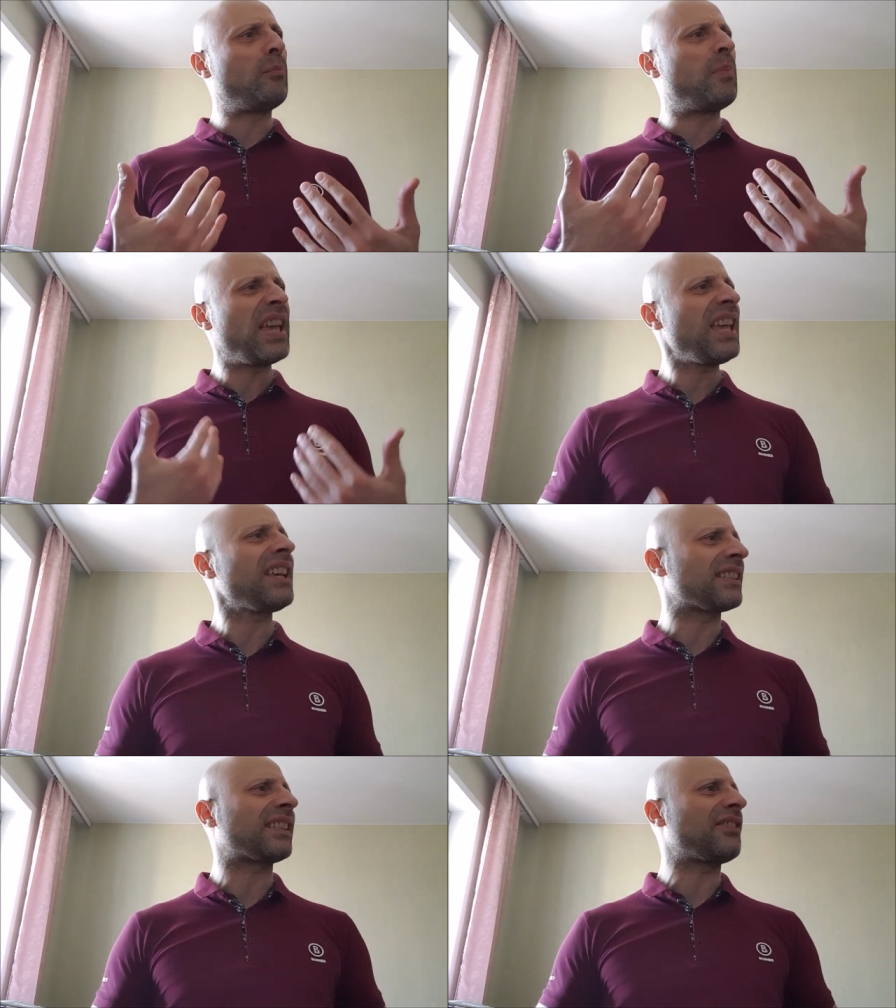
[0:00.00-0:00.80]

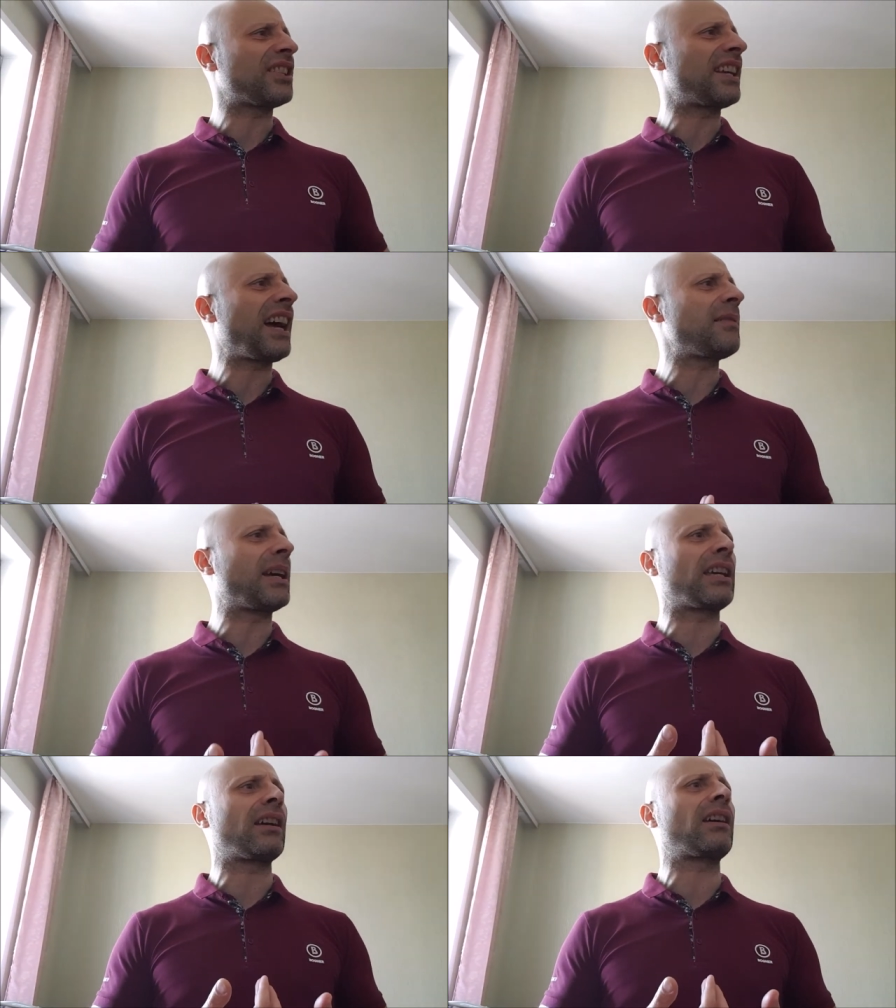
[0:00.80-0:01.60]
pissed every time
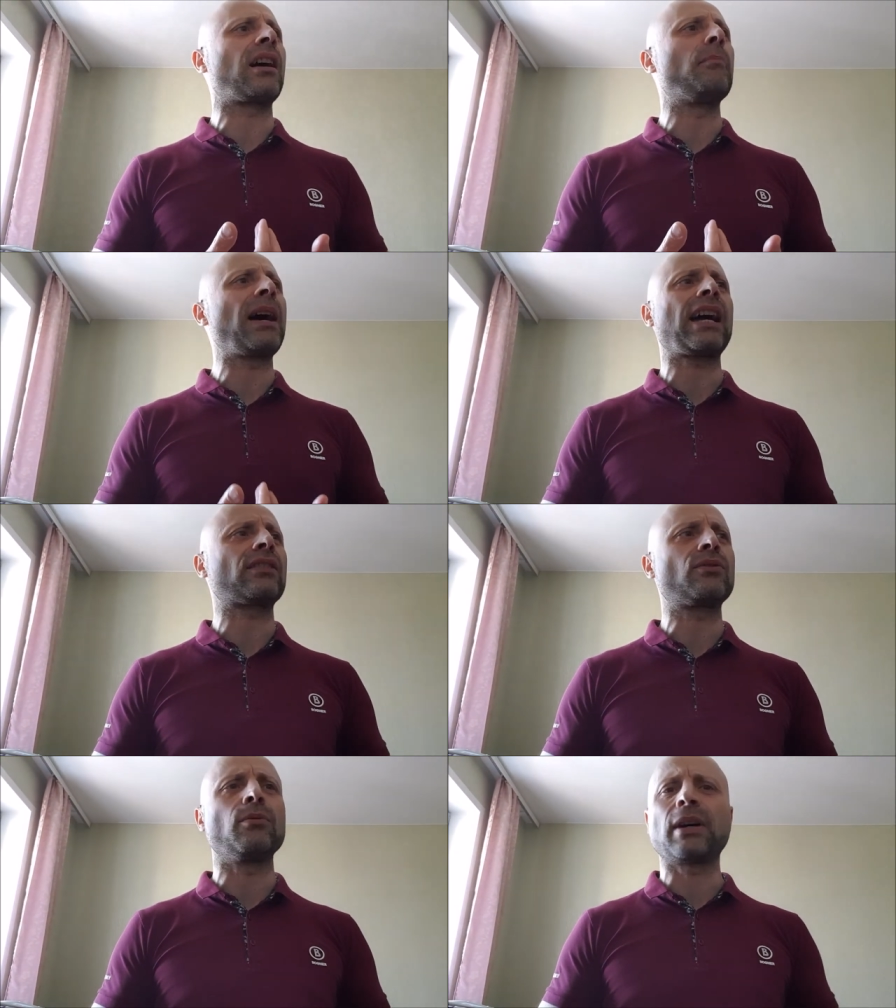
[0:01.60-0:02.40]
I came
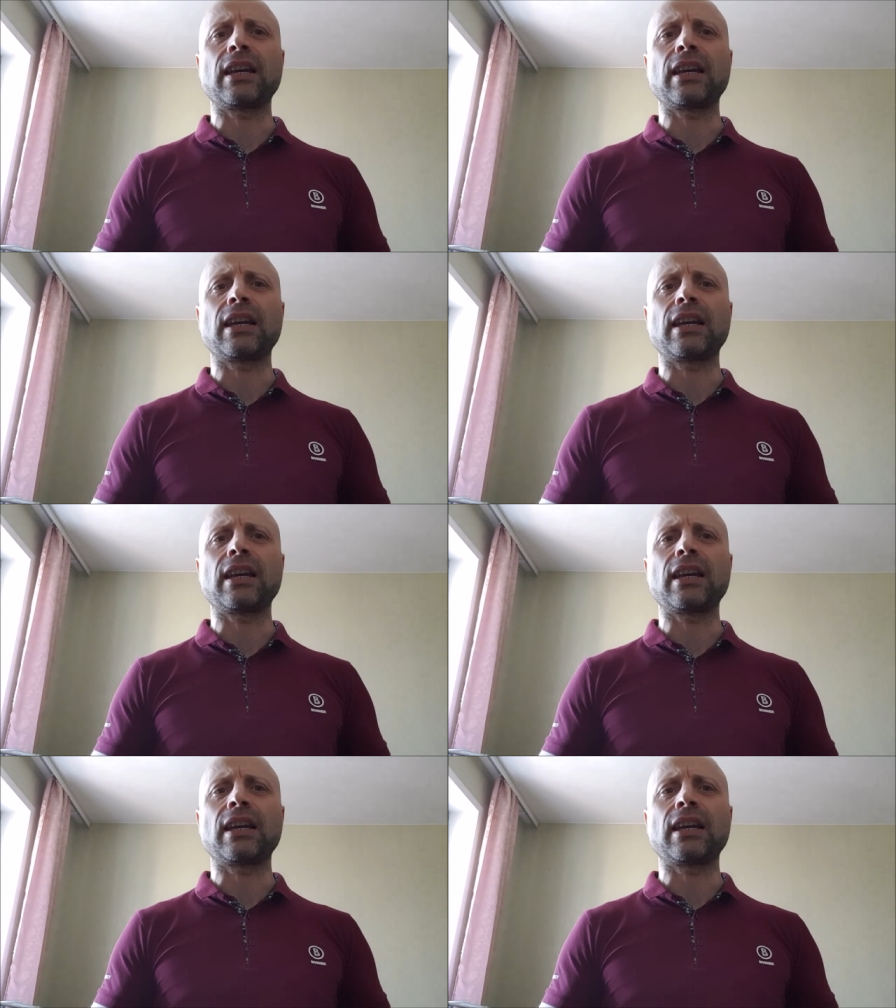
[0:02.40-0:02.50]
back to